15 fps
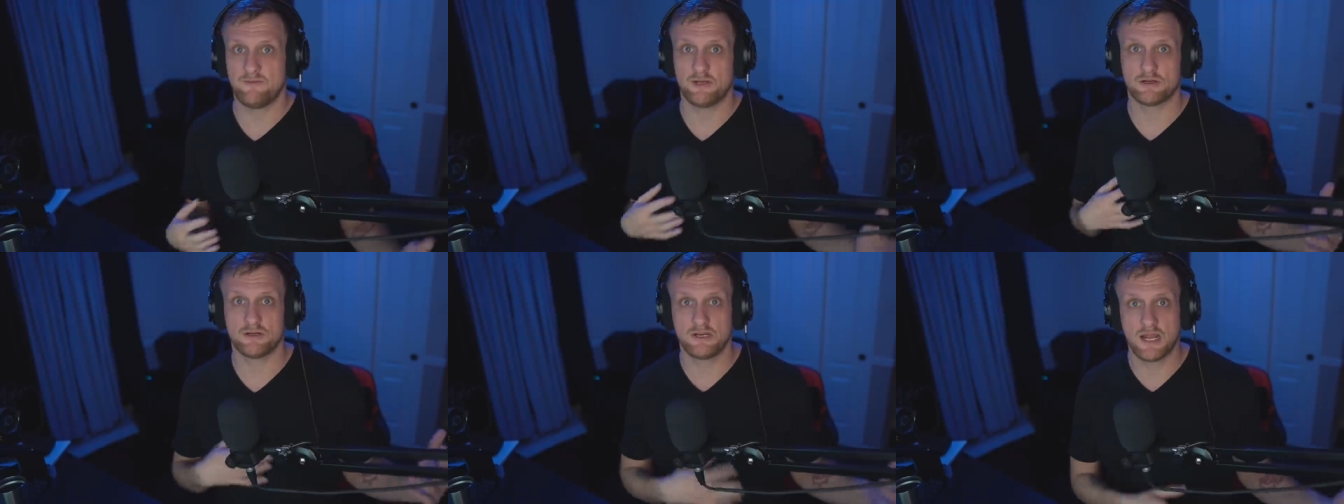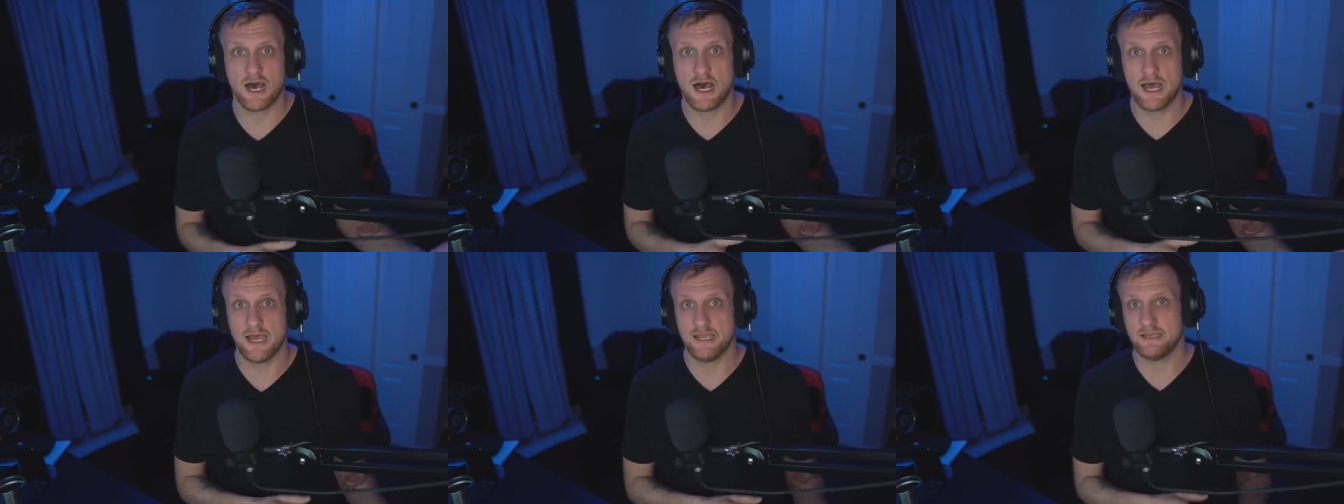you're
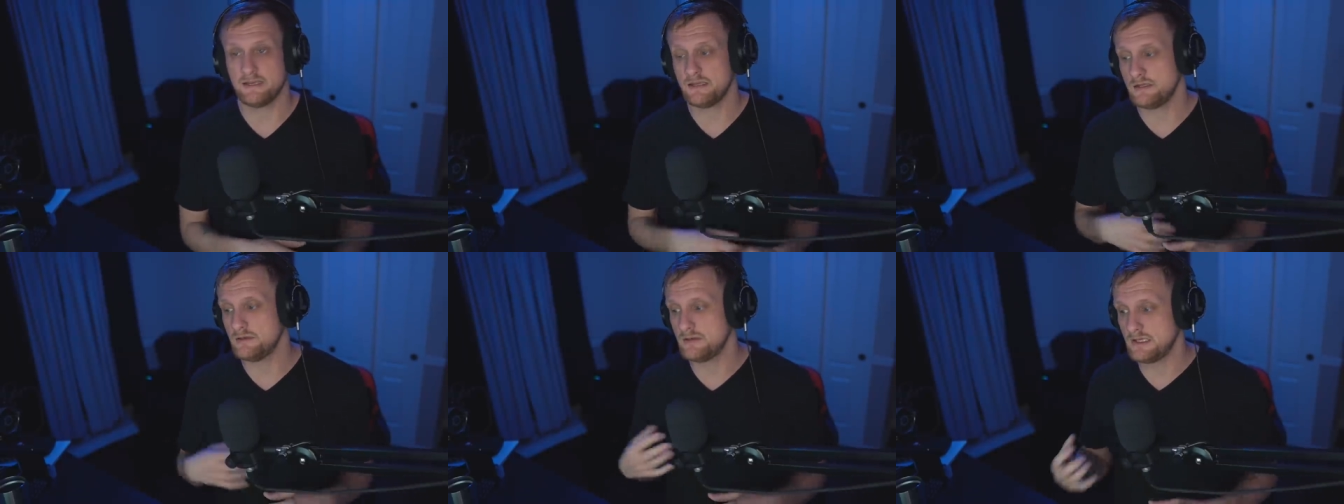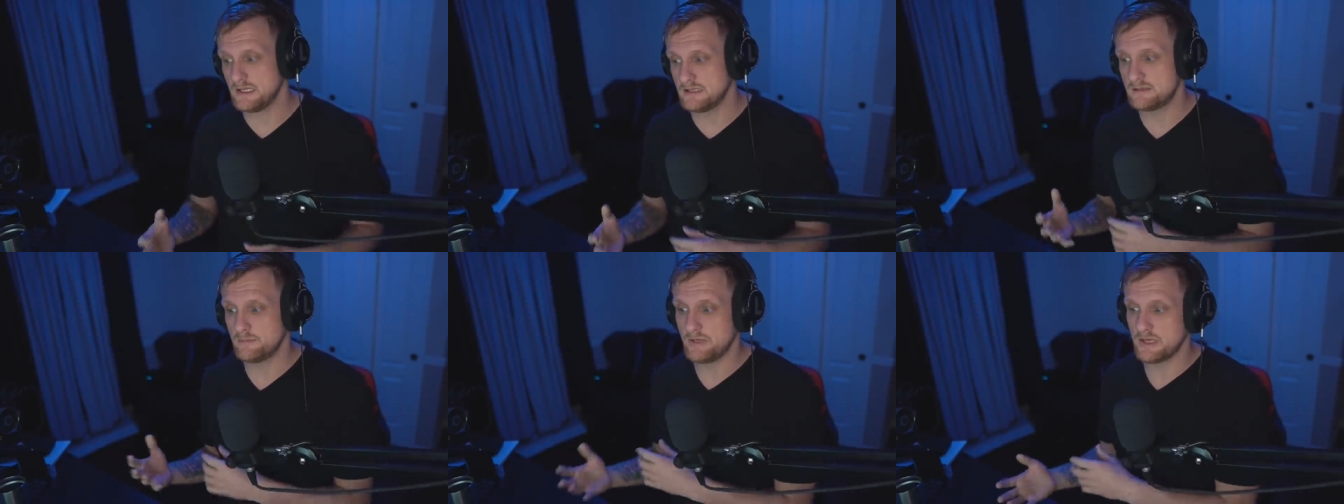not, you
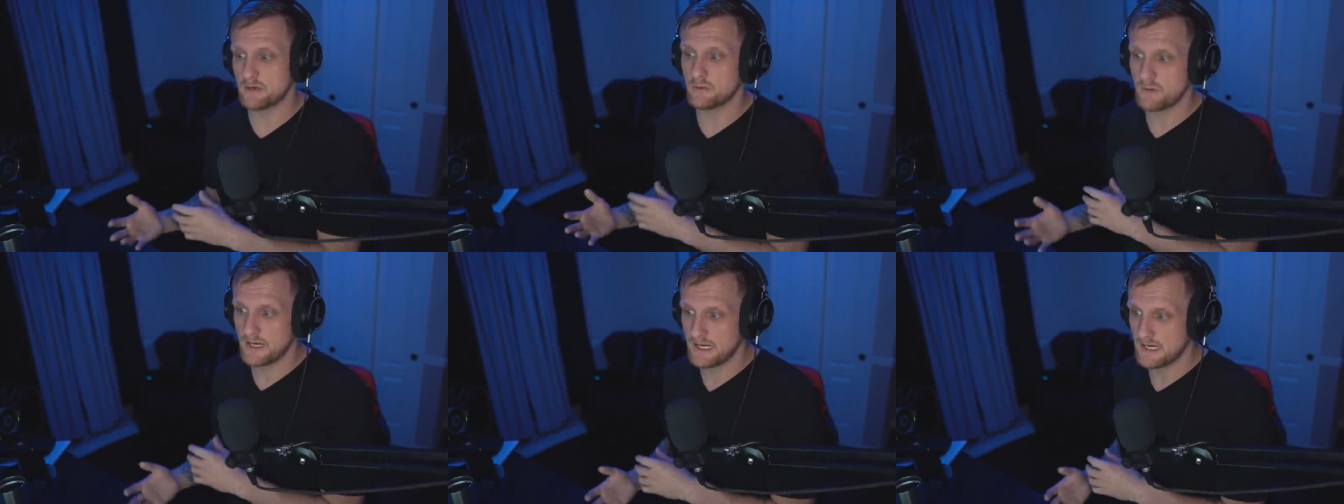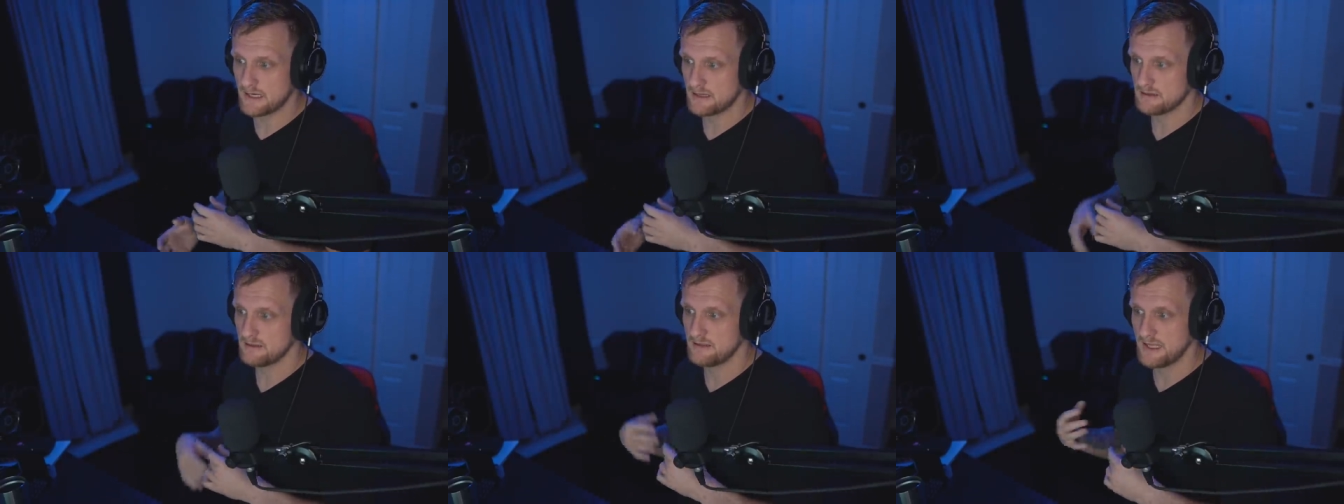need to be
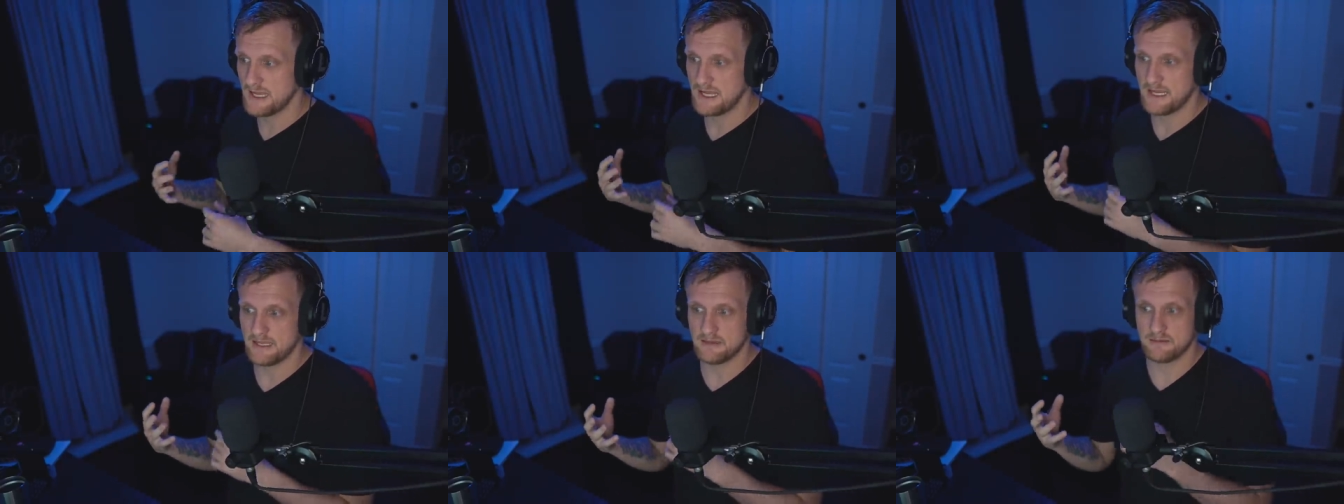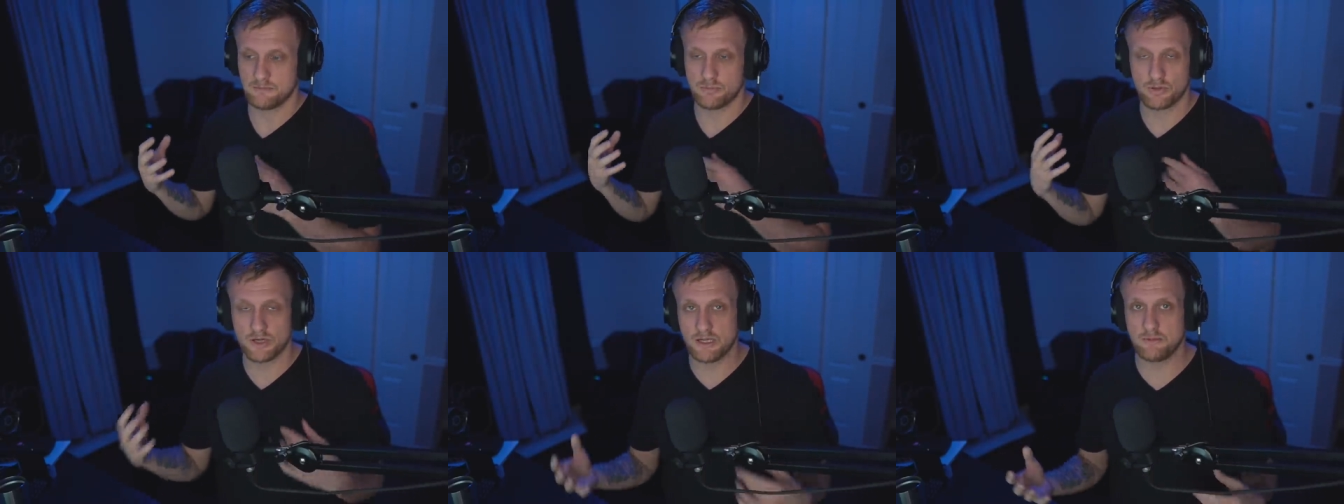aware that
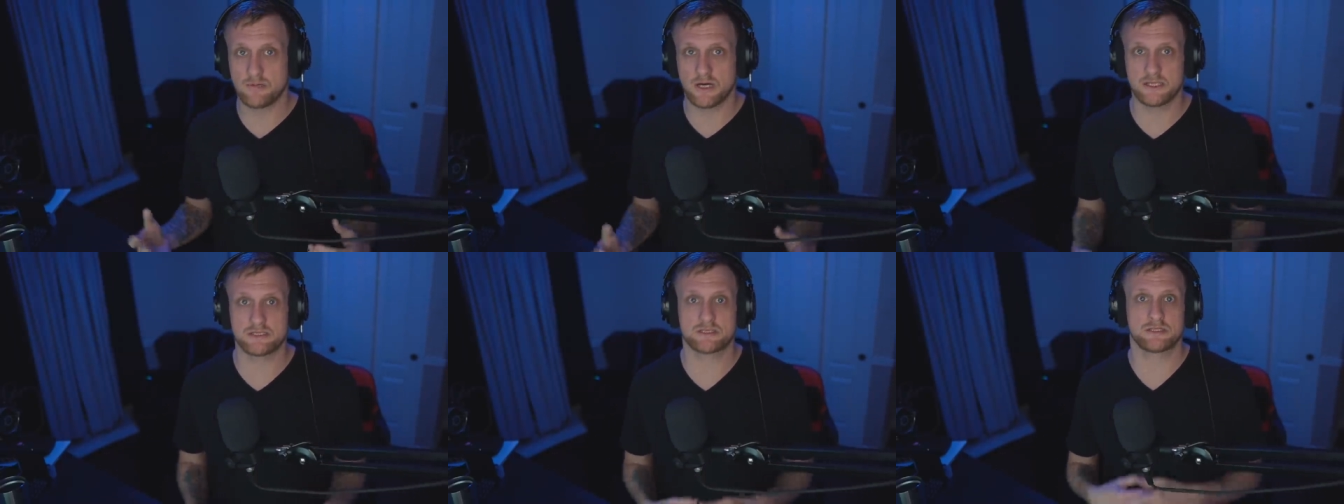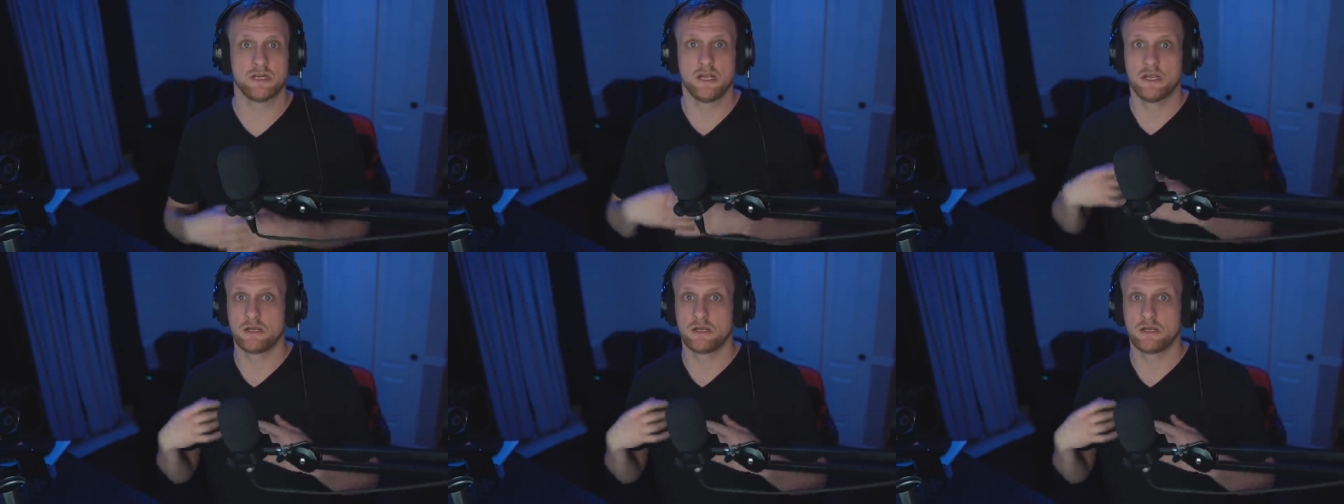pretty much